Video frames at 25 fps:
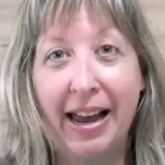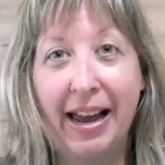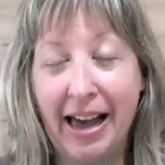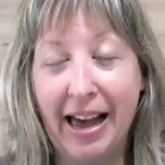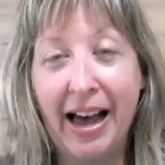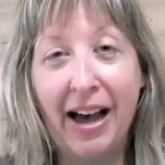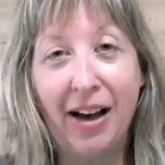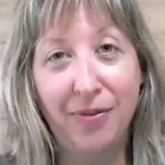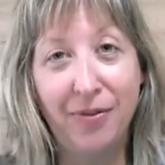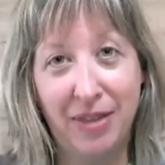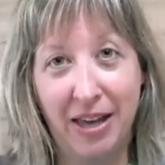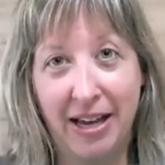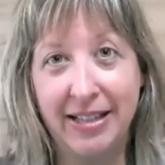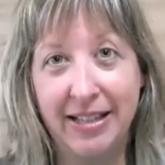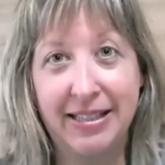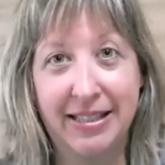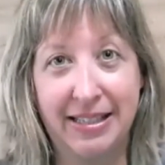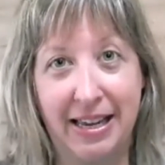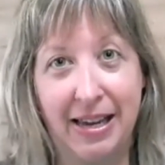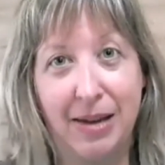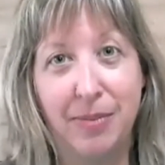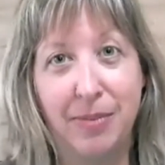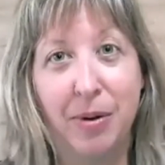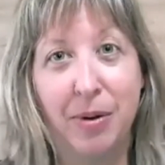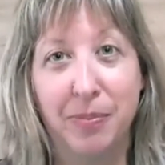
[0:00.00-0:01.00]
I have that
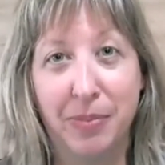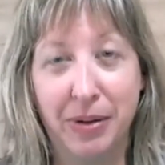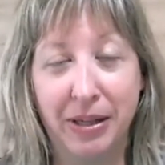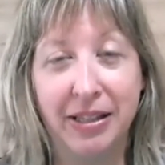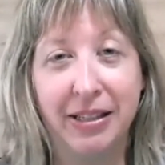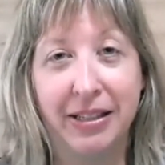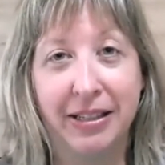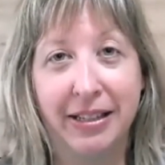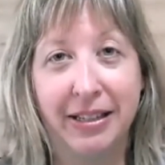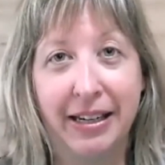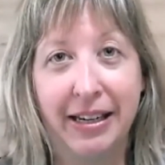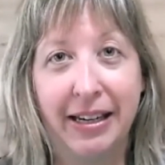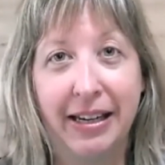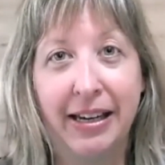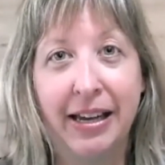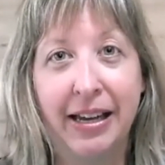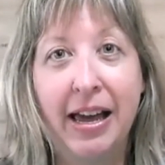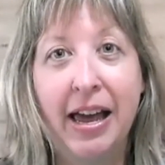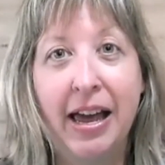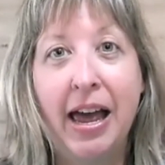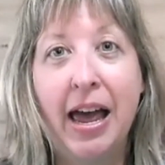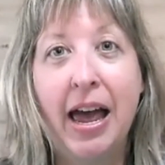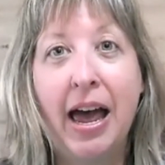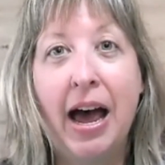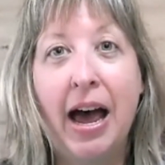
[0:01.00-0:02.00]
same ability.
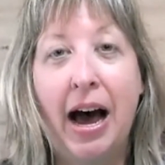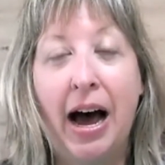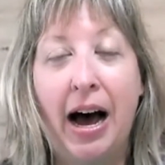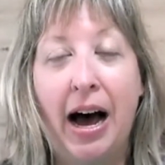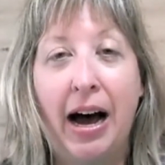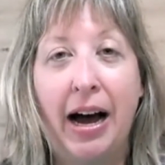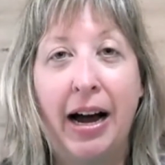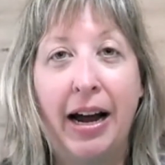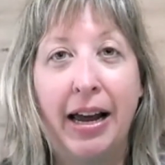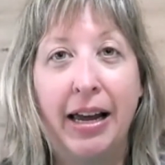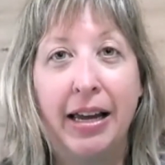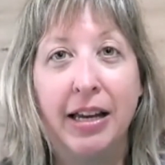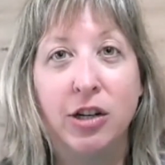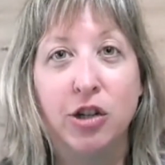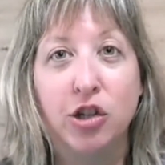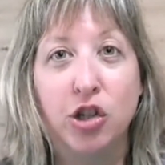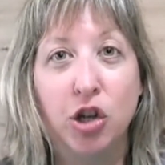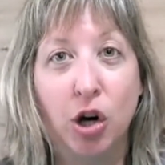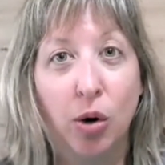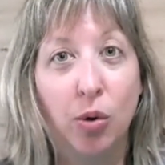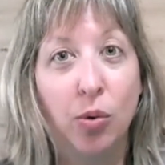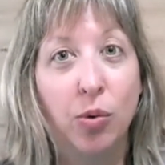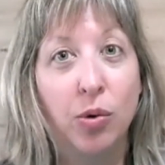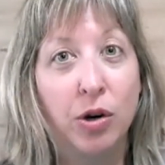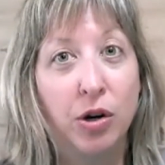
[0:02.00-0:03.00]
I
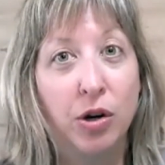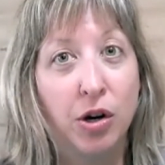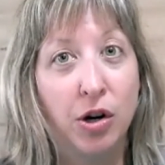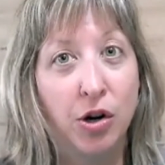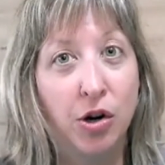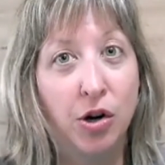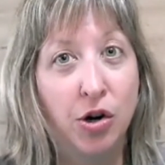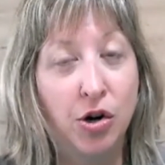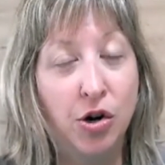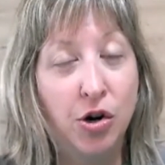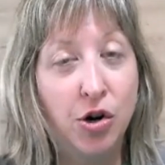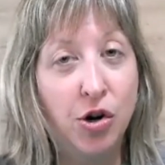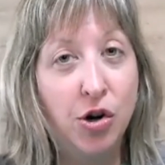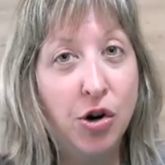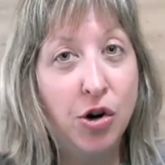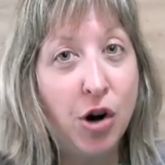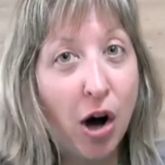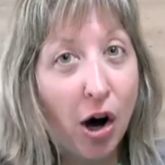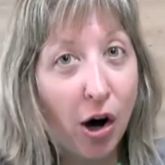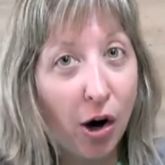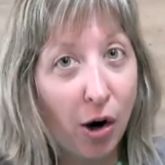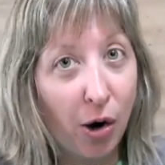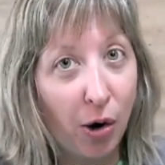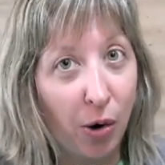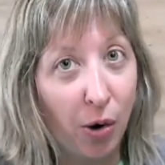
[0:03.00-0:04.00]
don't
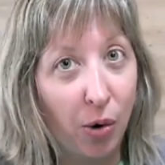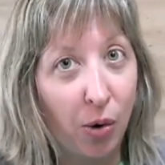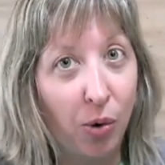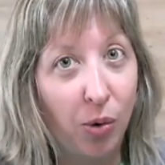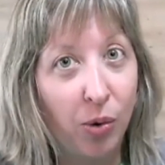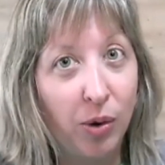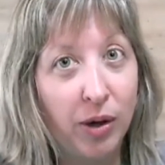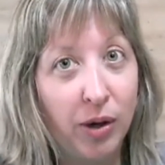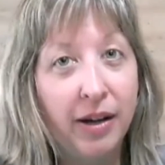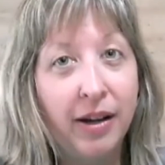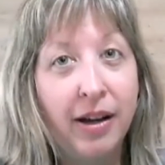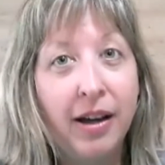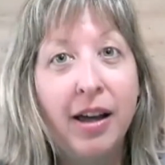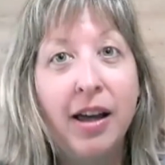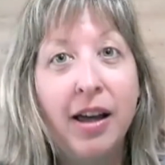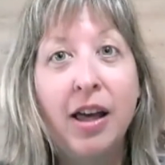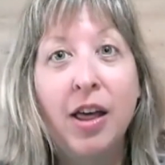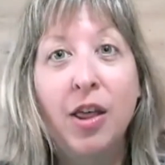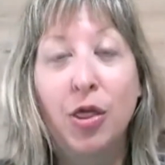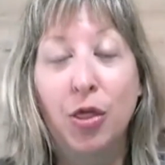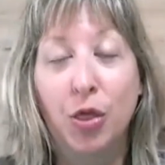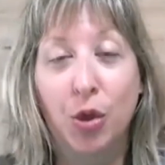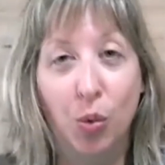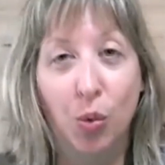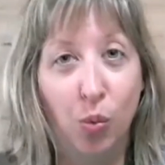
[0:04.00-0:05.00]
know
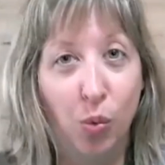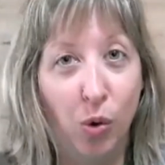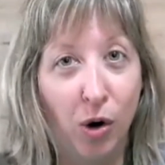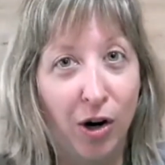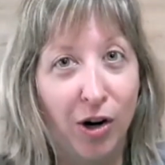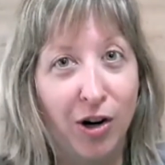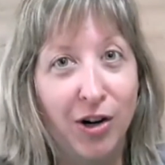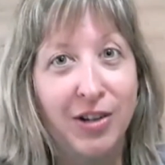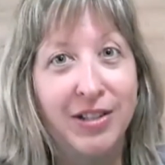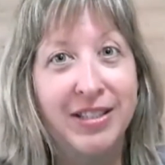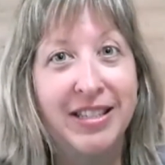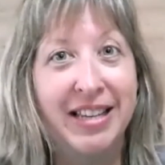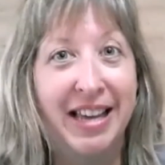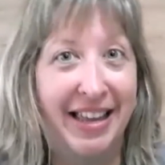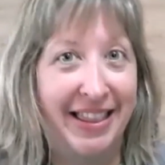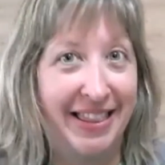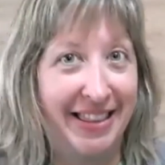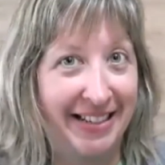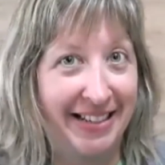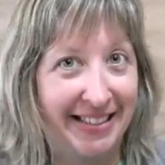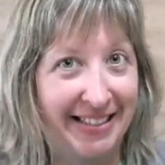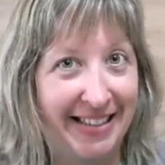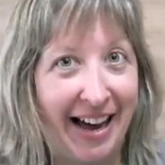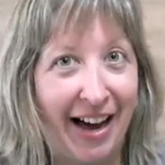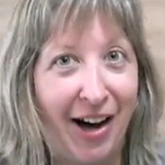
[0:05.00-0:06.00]
the words
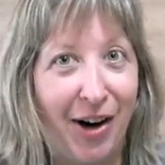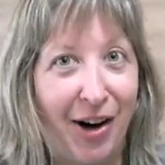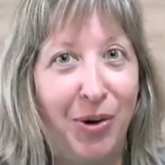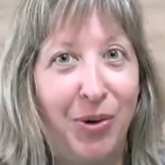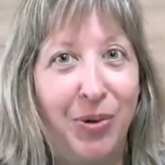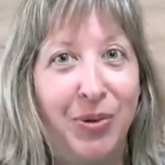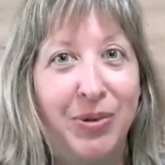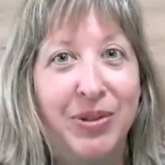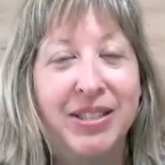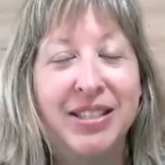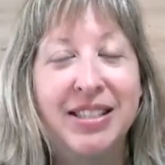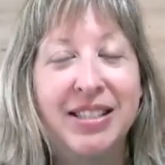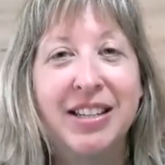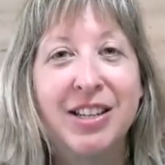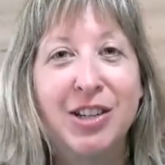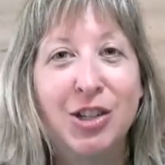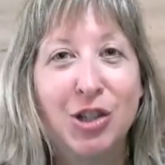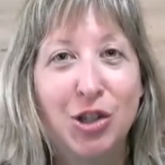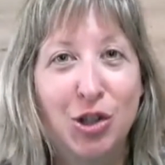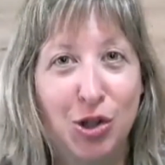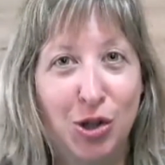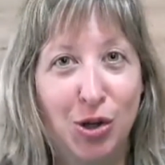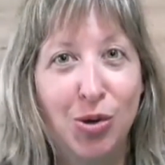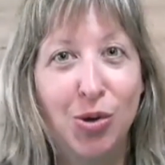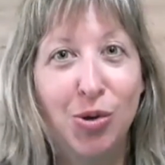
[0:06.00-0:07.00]
and the sounds
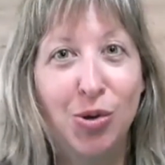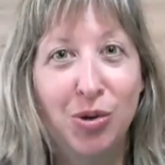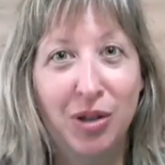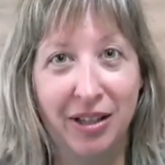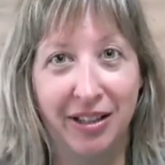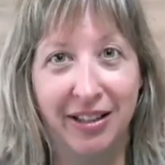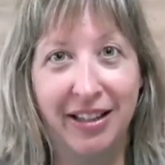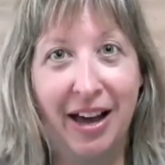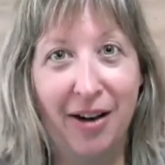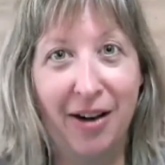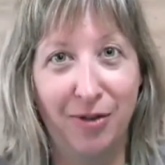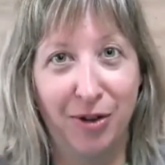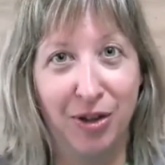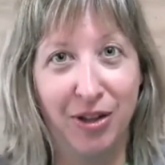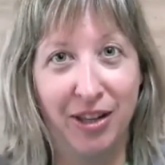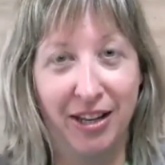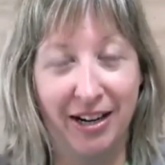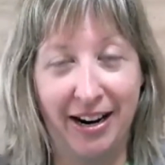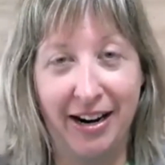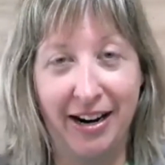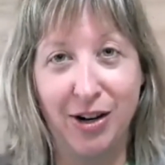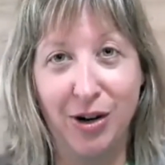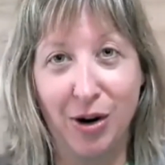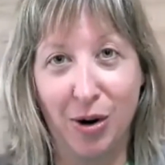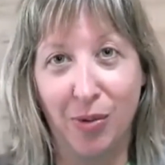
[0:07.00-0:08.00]
to the level
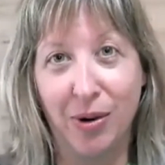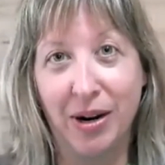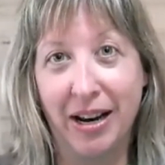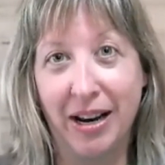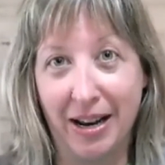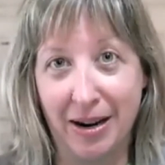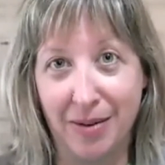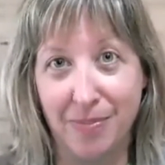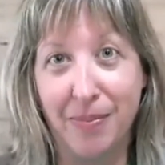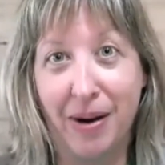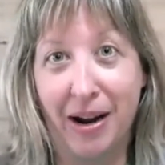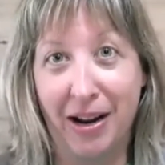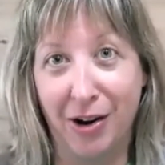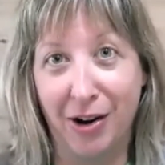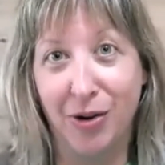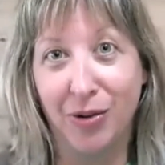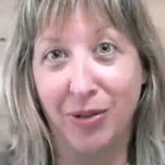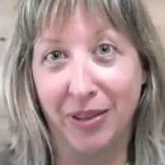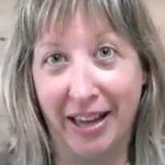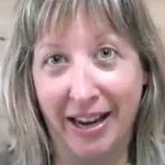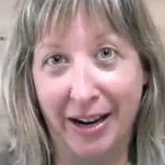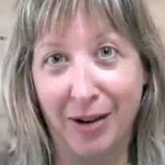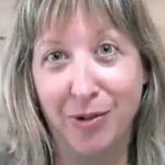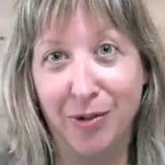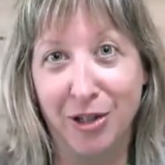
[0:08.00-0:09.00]
that I know it in my
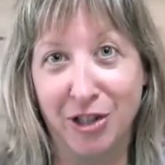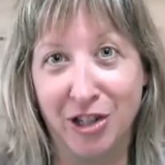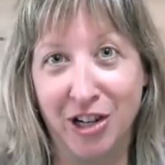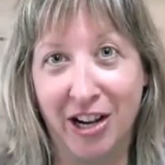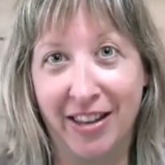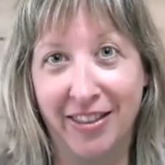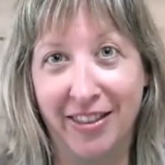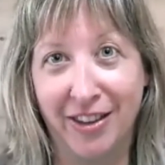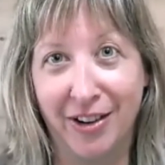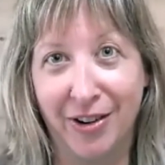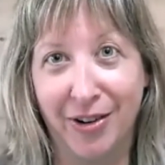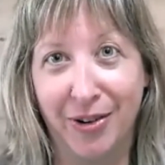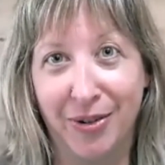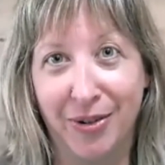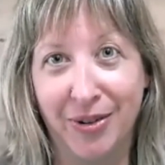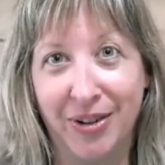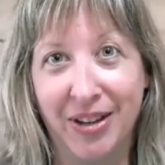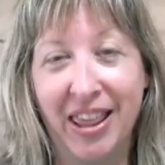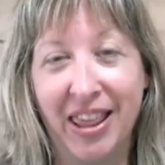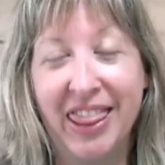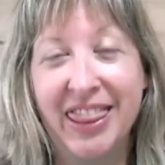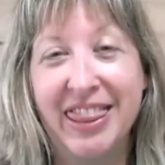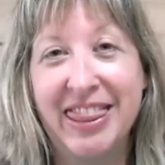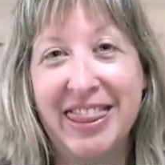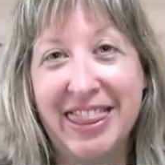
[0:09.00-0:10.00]
own language yet, though.
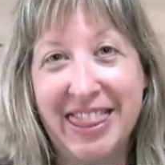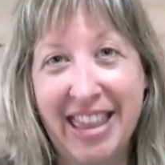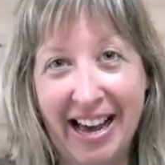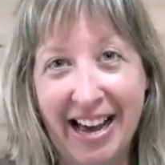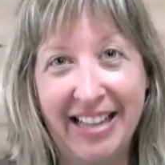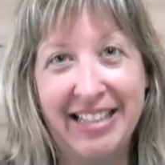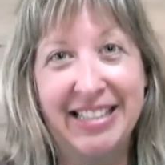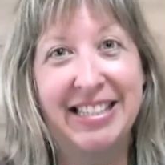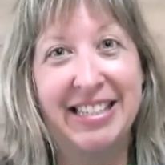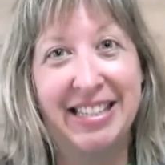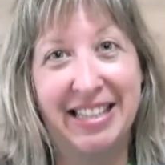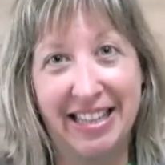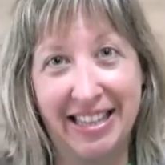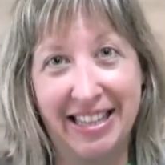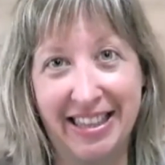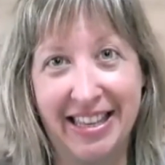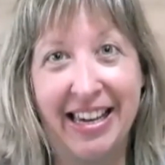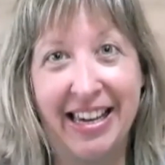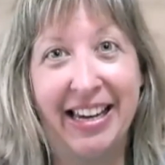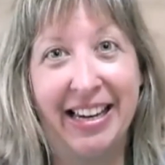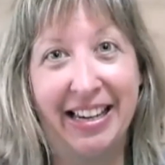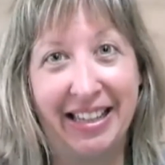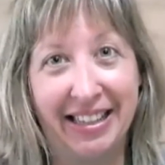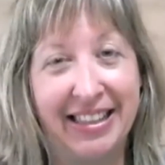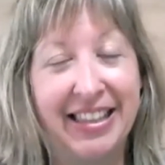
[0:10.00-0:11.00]
That's the
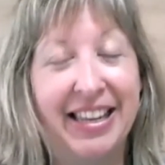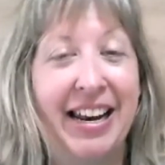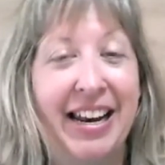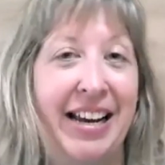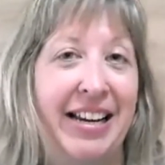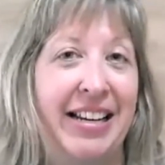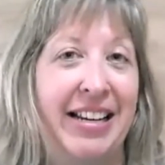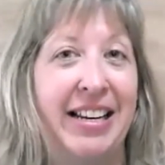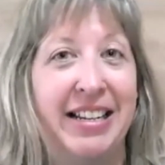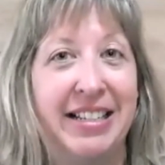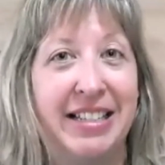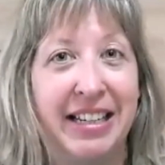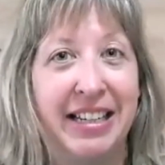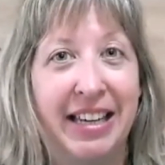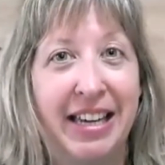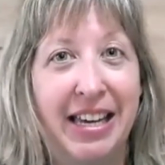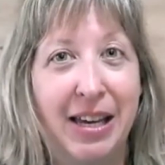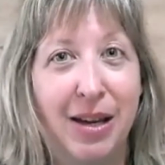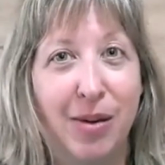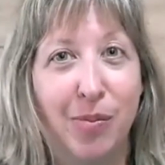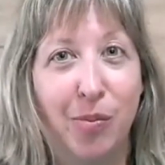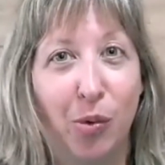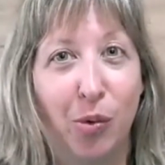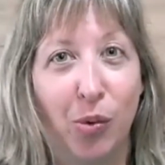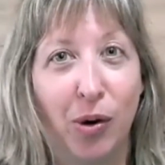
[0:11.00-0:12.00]
thing that I need to
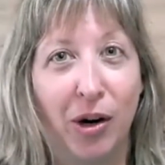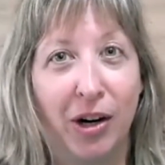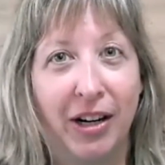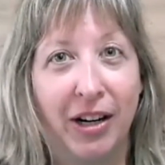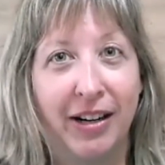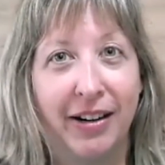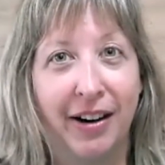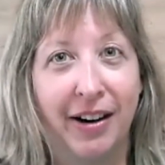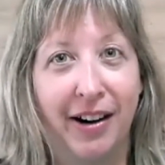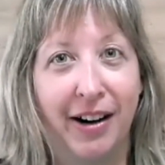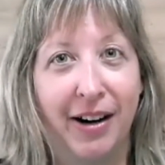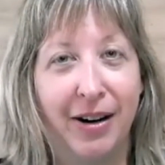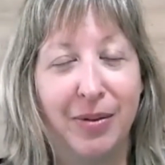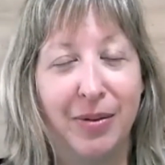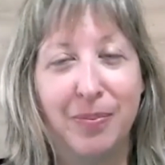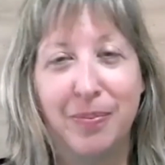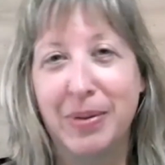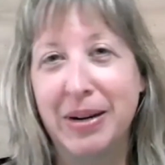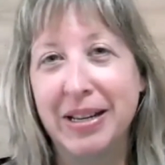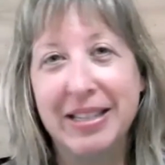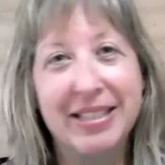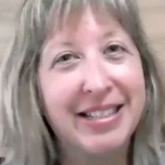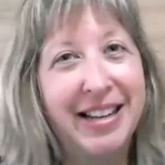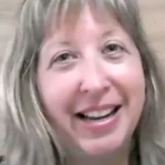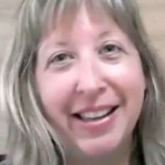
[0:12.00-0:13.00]
keep working
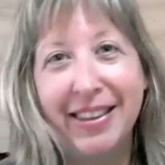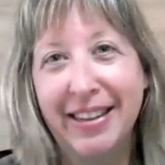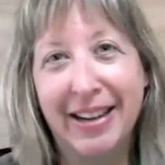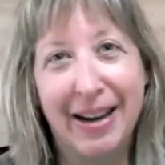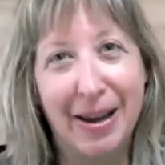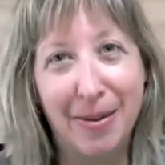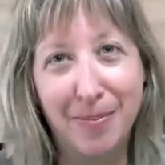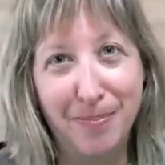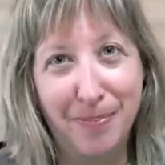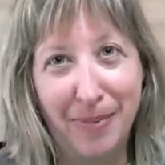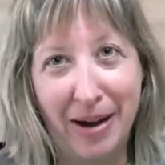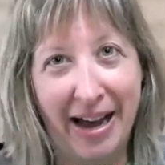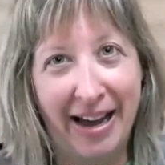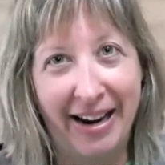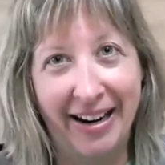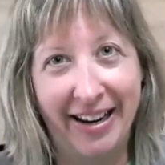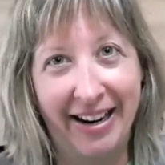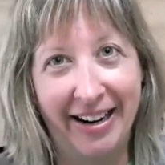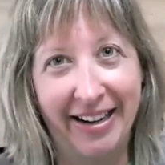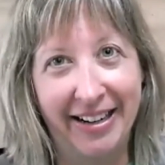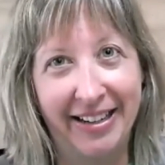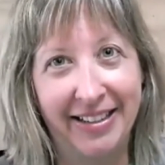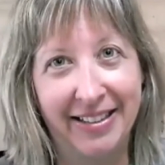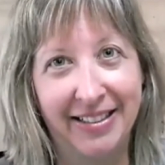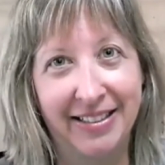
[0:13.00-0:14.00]
on, but it's not that I'm
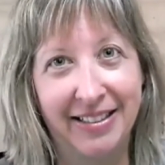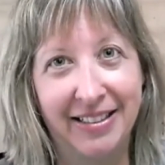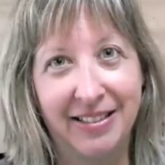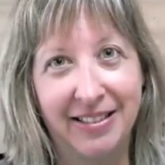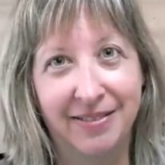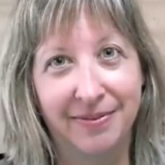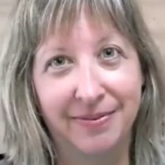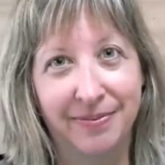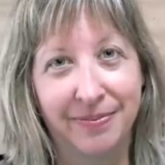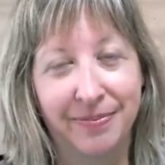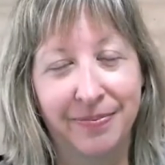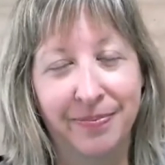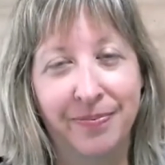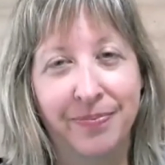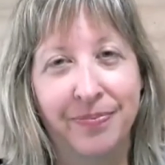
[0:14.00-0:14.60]
bad at it.